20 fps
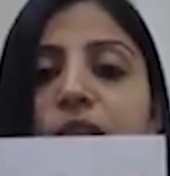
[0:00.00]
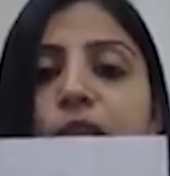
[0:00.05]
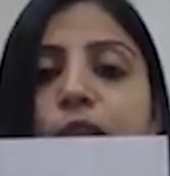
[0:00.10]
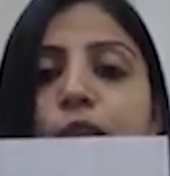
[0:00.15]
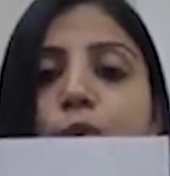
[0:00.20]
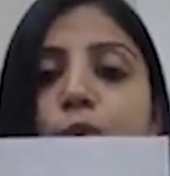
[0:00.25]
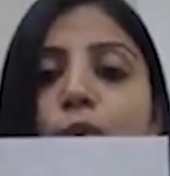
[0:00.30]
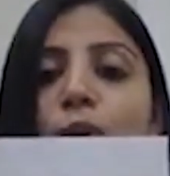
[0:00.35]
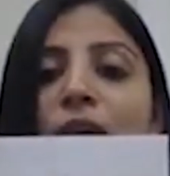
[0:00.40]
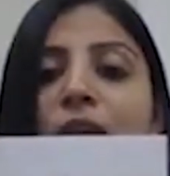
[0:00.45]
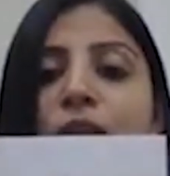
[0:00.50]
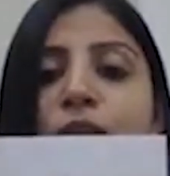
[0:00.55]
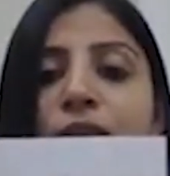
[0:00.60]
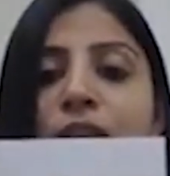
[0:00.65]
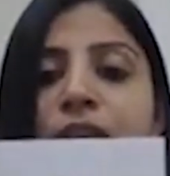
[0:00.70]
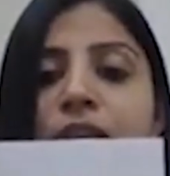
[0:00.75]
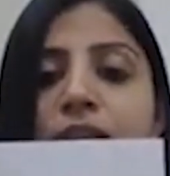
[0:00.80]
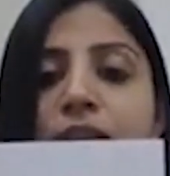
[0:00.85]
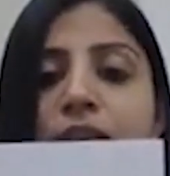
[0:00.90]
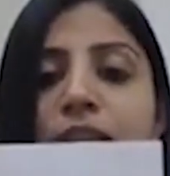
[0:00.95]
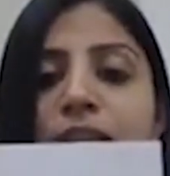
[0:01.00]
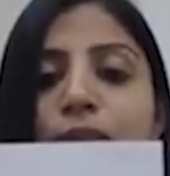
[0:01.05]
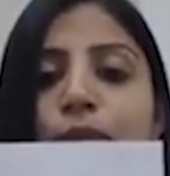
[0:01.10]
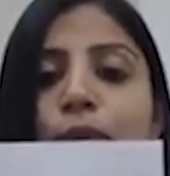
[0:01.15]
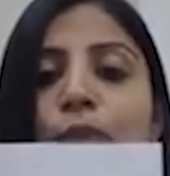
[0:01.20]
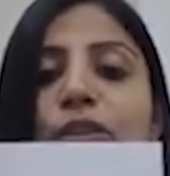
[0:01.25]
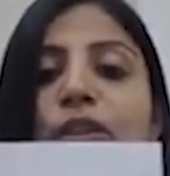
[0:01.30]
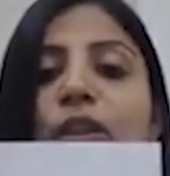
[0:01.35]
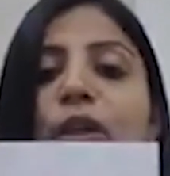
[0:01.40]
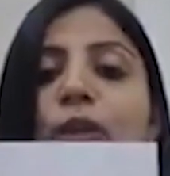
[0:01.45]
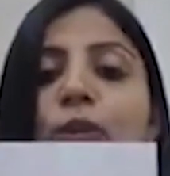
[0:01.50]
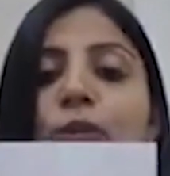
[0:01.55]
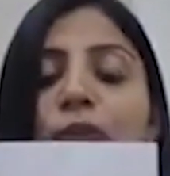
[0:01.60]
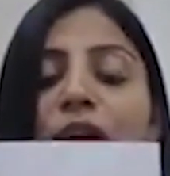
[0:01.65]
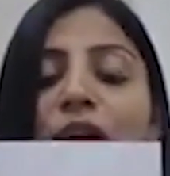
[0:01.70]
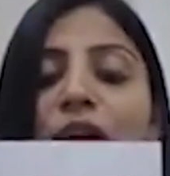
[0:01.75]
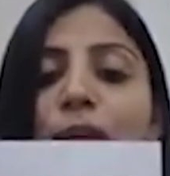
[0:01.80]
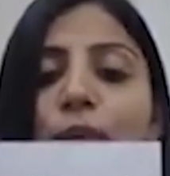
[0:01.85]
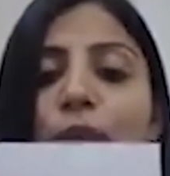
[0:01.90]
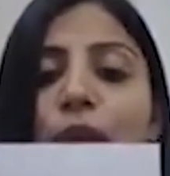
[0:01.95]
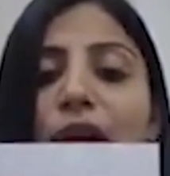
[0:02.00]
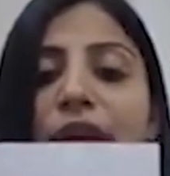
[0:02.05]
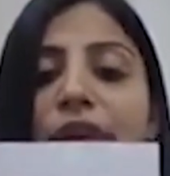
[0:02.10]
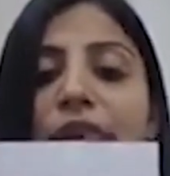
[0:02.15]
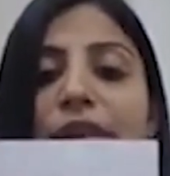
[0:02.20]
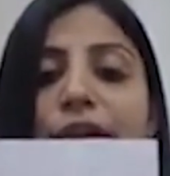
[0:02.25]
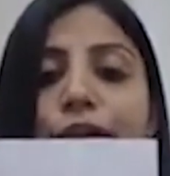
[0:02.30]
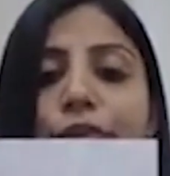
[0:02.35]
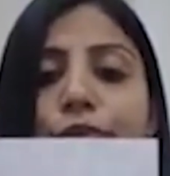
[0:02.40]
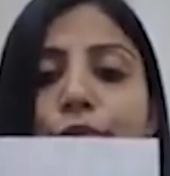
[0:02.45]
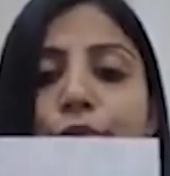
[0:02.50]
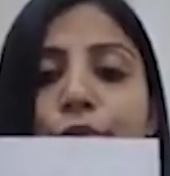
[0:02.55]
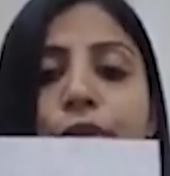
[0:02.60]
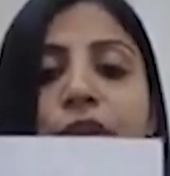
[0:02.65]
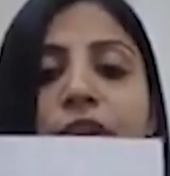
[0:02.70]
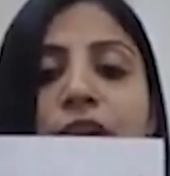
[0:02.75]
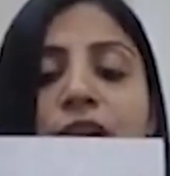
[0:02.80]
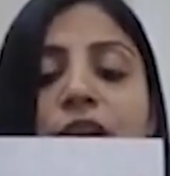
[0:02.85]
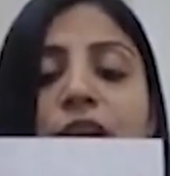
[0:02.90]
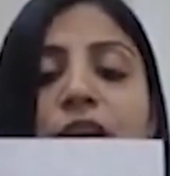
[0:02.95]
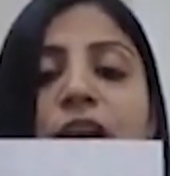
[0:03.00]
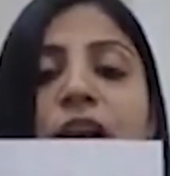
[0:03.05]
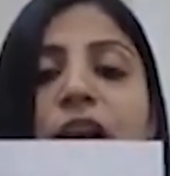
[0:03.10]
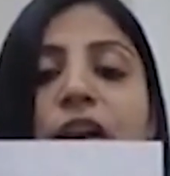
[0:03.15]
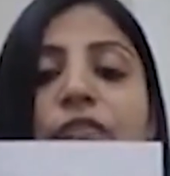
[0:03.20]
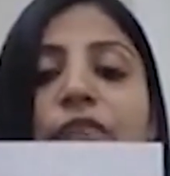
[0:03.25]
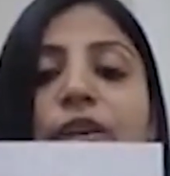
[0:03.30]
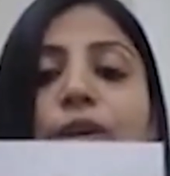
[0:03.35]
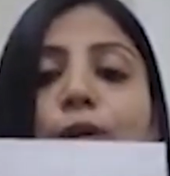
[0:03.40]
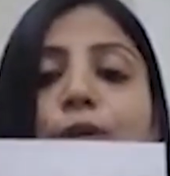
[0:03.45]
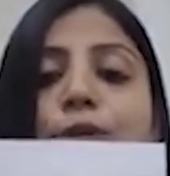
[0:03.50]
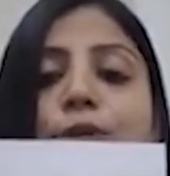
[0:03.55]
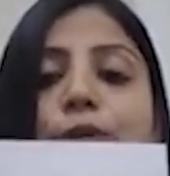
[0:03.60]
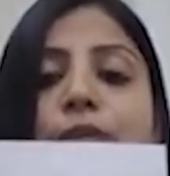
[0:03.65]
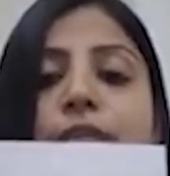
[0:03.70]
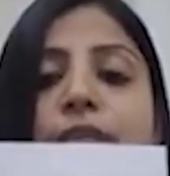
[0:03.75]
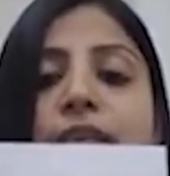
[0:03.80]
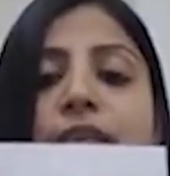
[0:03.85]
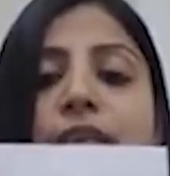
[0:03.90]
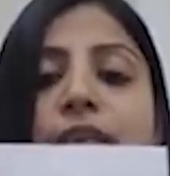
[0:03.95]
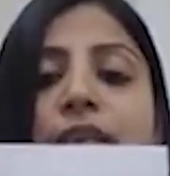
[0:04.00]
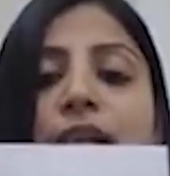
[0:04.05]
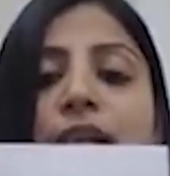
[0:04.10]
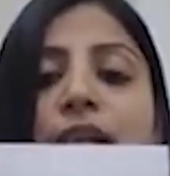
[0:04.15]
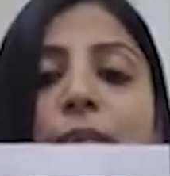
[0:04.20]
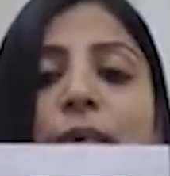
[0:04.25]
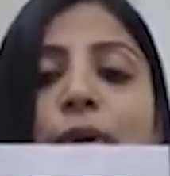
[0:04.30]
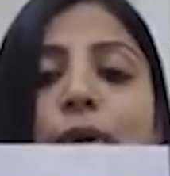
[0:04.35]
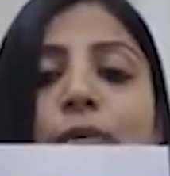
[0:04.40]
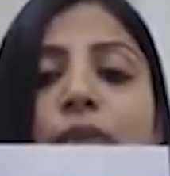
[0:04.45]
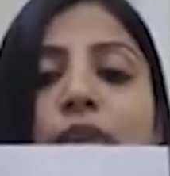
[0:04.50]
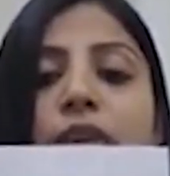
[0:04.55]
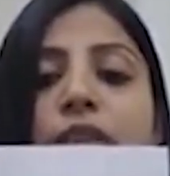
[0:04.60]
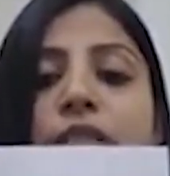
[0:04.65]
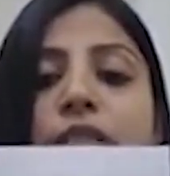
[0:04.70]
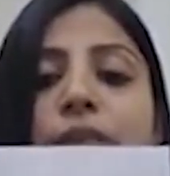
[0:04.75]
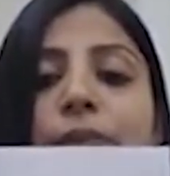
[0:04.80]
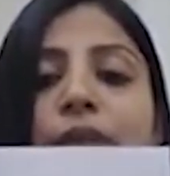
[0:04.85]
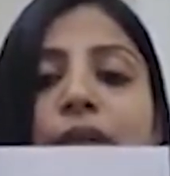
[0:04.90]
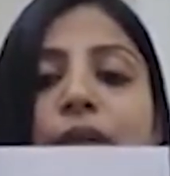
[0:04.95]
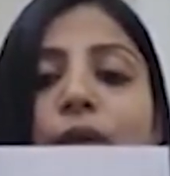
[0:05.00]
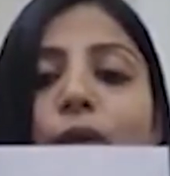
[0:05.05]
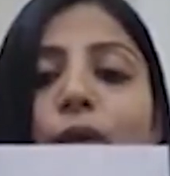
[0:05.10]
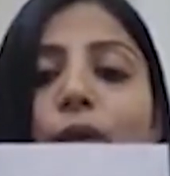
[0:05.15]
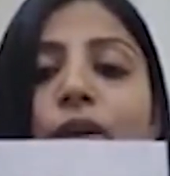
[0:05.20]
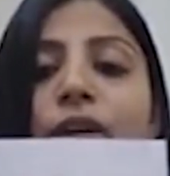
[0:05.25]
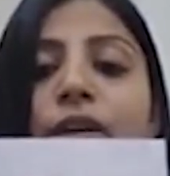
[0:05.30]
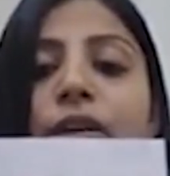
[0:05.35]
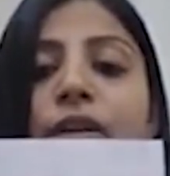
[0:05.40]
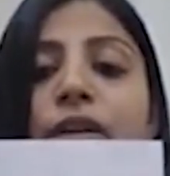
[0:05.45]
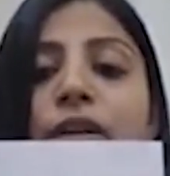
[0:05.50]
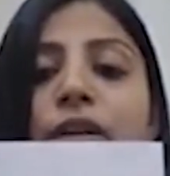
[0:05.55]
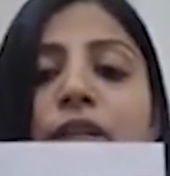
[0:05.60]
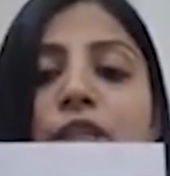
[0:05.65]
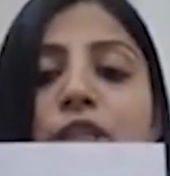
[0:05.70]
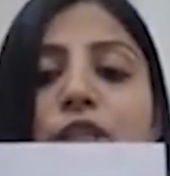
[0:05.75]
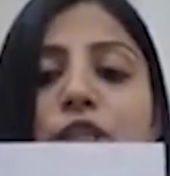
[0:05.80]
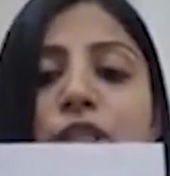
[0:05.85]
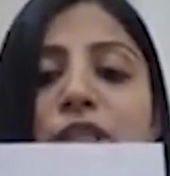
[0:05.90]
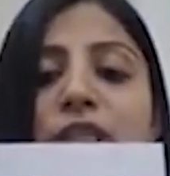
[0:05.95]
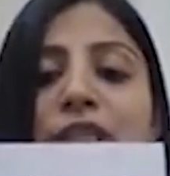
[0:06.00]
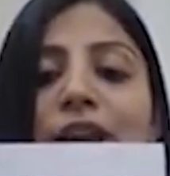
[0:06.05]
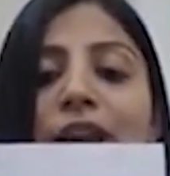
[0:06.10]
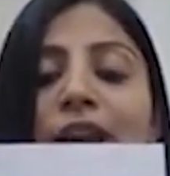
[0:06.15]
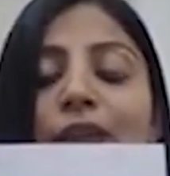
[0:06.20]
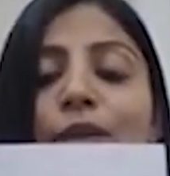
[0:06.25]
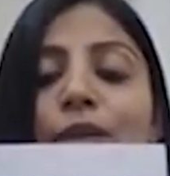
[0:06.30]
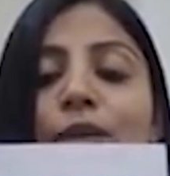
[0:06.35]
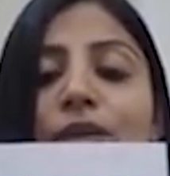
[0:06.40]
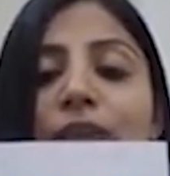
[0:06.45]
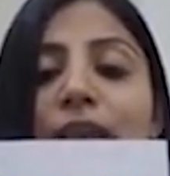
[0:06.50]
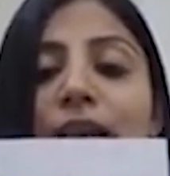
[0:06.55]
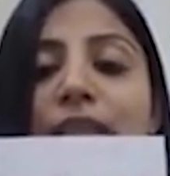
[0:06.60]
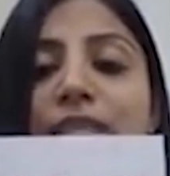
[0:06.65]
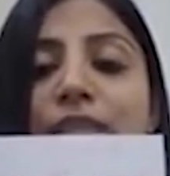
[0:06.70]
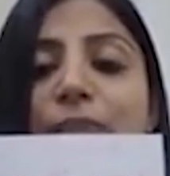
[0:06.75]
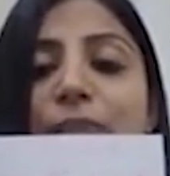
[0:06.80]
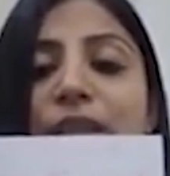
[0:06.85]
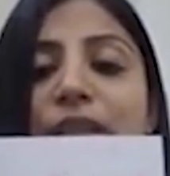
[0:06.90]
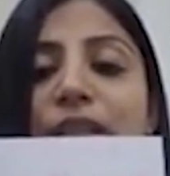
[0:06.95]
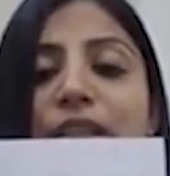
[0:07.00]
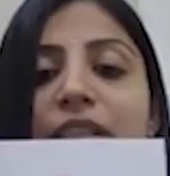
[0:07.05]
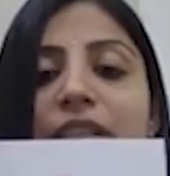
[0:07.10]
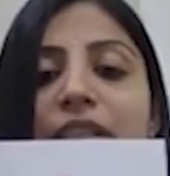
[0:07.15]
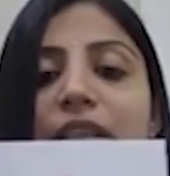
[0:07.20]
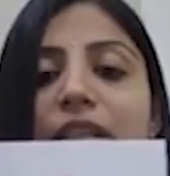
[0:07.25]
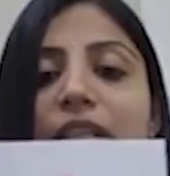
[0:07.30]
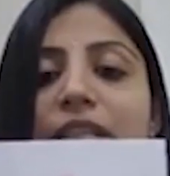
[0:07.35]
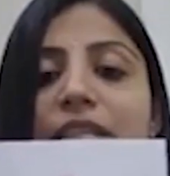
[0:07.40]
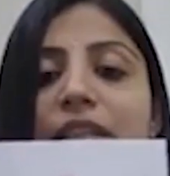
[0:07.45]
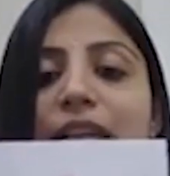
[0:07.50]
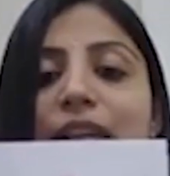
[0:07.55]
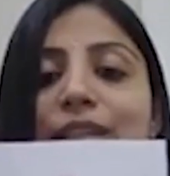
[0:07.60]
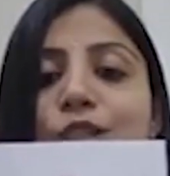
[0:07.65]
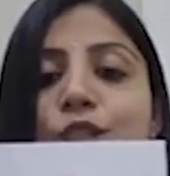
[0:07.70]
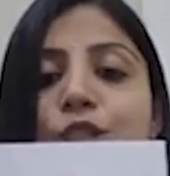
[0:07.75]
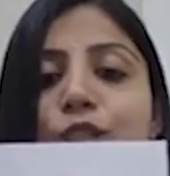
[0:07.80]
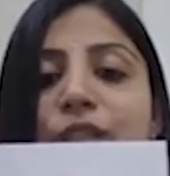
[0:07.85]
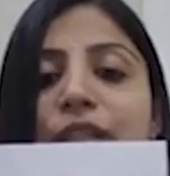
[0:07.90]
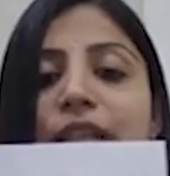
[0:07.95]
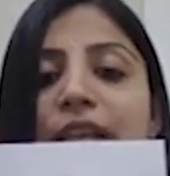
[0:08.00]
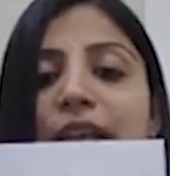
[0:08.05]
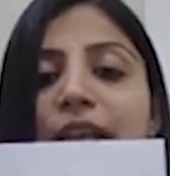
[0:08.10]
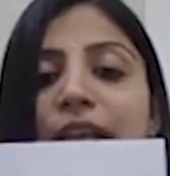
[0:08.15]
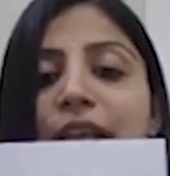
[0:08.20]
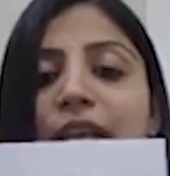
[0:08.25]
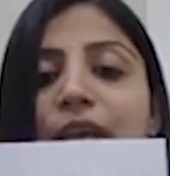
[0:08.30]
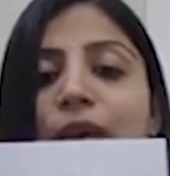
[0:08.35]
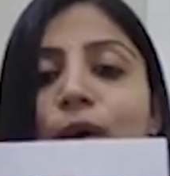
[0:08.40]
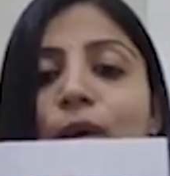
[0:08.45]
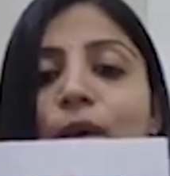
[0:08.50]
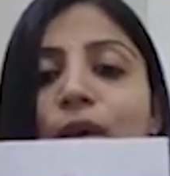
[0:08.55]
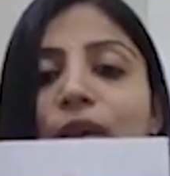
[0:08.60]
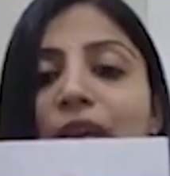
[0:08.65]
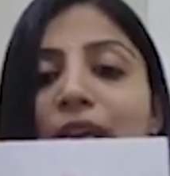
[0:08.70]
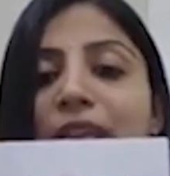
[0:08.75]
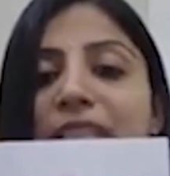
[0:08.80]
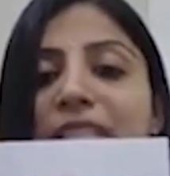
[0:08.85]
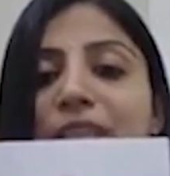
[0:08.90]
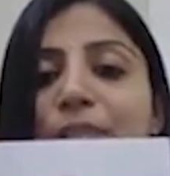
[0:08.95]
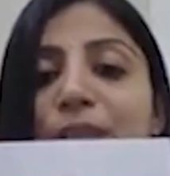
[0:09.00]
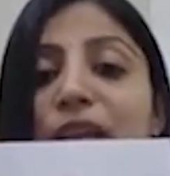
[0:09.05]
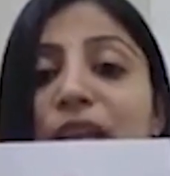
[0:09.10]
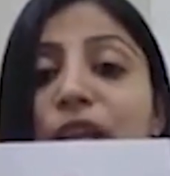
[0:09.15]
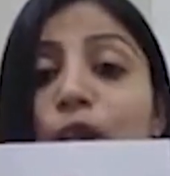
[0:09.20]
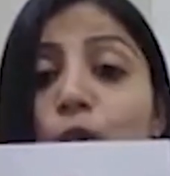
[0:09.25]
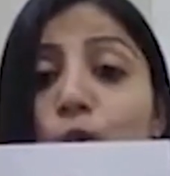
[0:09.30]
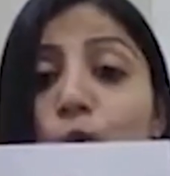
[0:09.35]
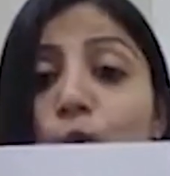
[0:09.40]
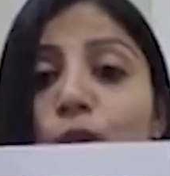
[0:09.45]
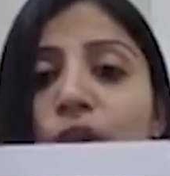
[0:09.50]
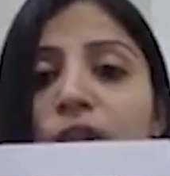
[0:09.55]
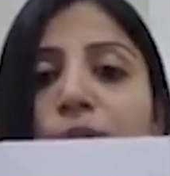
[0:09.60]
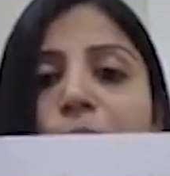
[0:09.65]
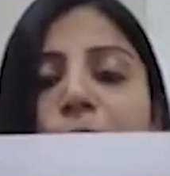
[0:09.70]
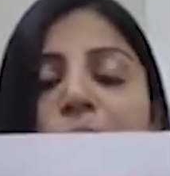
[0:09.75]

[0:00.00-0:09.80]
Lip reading: So as we discuss about the low carbohydrate food, we'll also see about something called GI or glycemic index and GL or glycemic load.